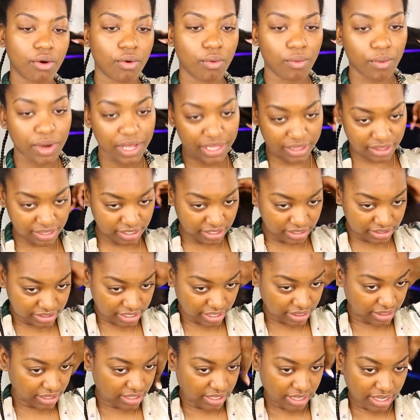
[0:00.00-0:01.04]
wet these
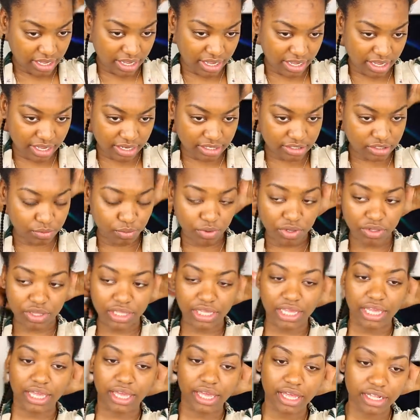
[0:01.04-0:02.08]
at the ends. Well,
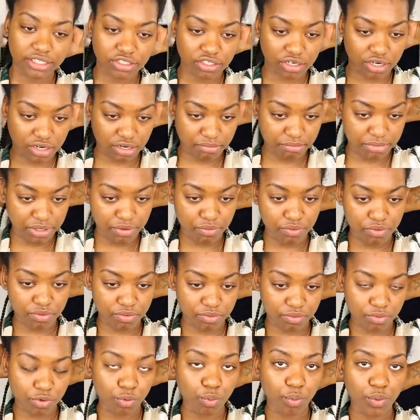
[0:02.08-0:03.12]
the ends are going to be
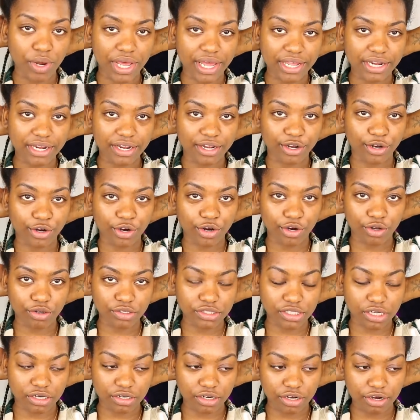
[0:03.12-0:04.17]
wet and
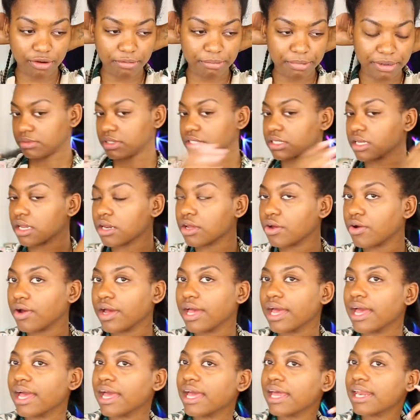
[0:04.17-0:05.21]
curled under, but I'm just going to go
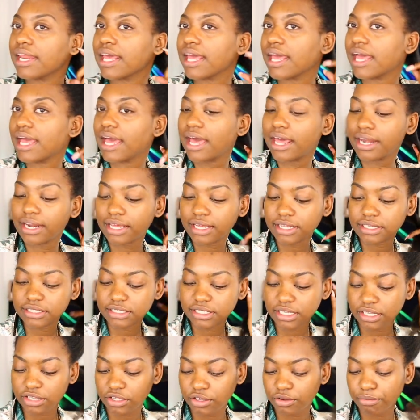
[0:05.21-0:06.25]
ahead and
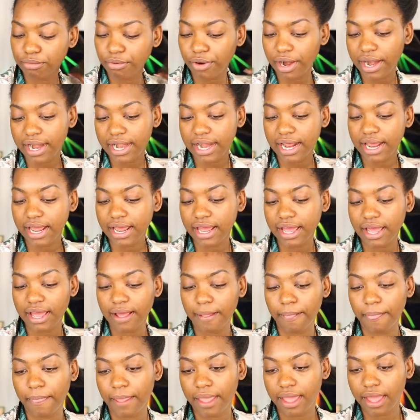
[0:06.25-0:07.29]
continue braiding.
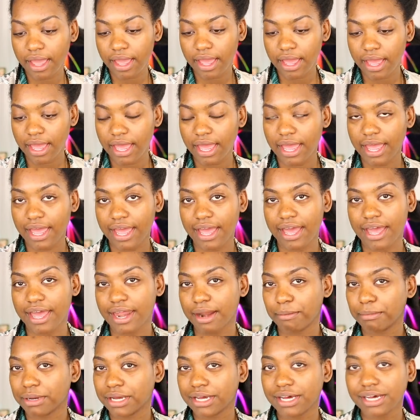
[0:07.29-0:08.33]
And
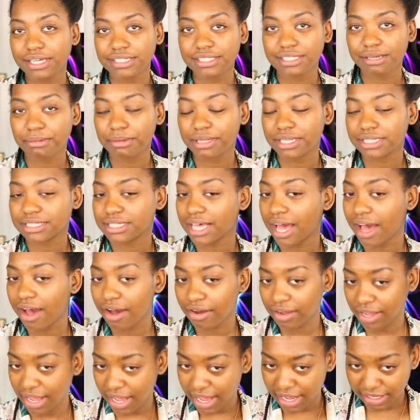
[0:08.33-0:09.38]
I'm going to cut some of this
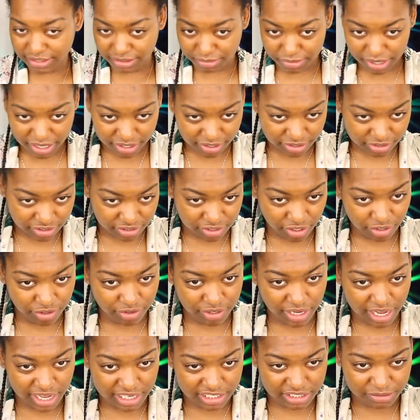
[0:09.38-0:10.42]
out, guys. I'm not going to show you
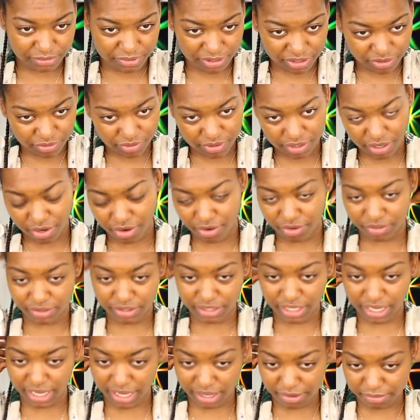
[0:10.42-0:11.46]
guys me doing the whole
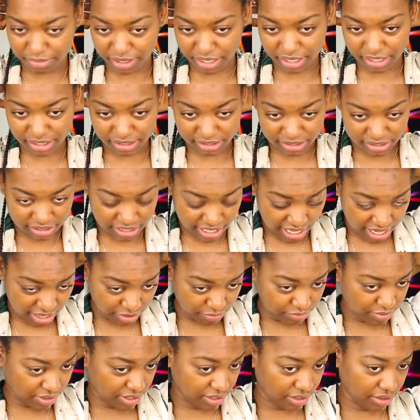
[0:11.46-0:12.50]
thing, because
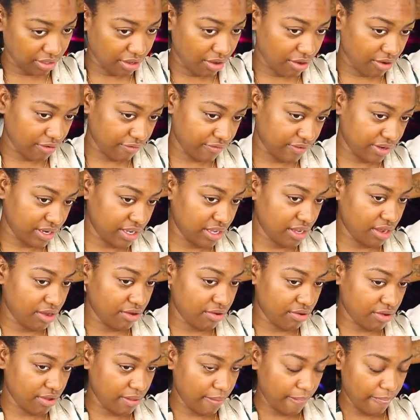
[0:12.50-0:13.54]
that'll be a long
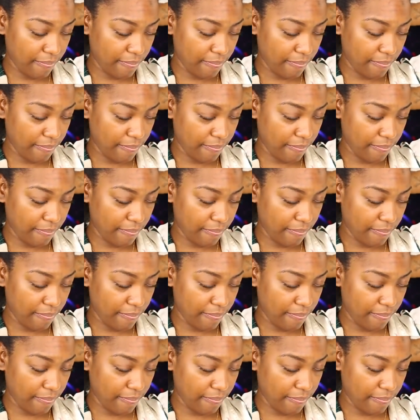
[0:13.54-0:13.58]
video.